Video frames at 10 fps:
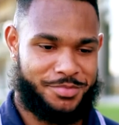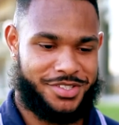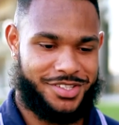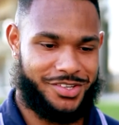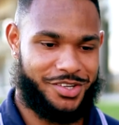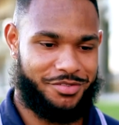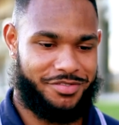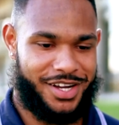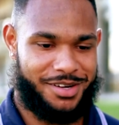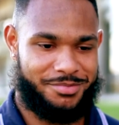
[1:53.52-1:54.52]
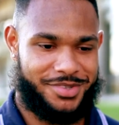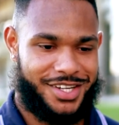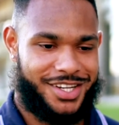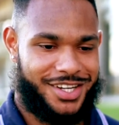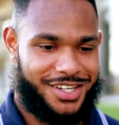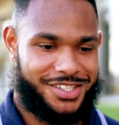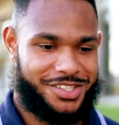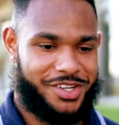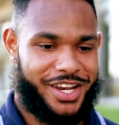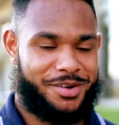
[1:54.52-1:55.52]
sort of um,
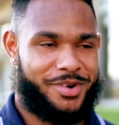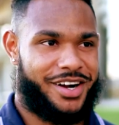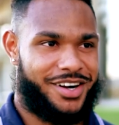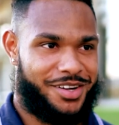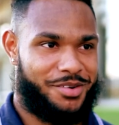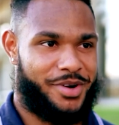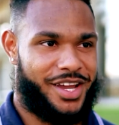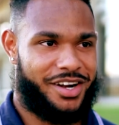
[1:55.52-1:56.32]
still getting my, my head